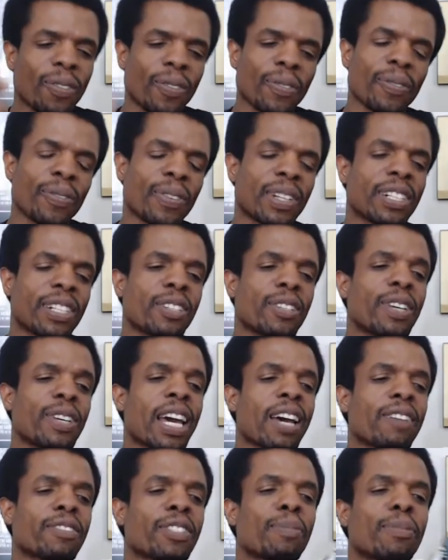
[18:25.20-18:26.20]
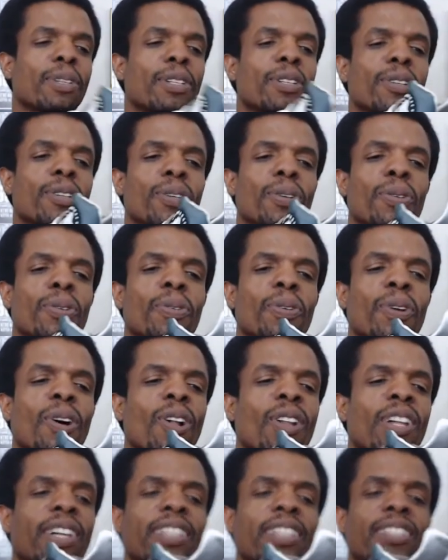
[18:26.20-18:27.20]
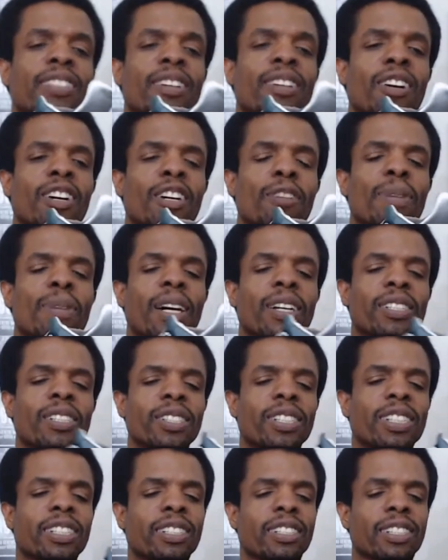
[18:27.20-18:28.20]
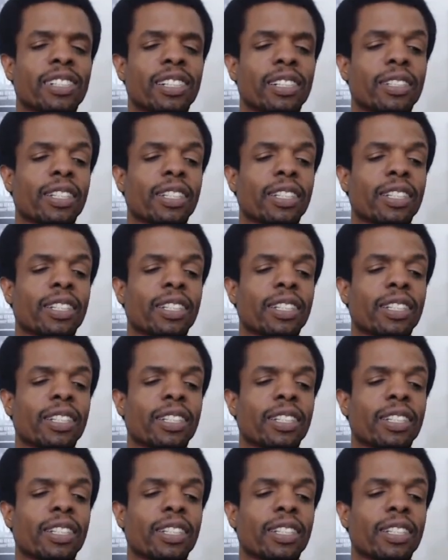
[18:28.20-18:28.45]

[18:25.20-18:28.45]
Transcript: when you have something new, all I can talk about is just like,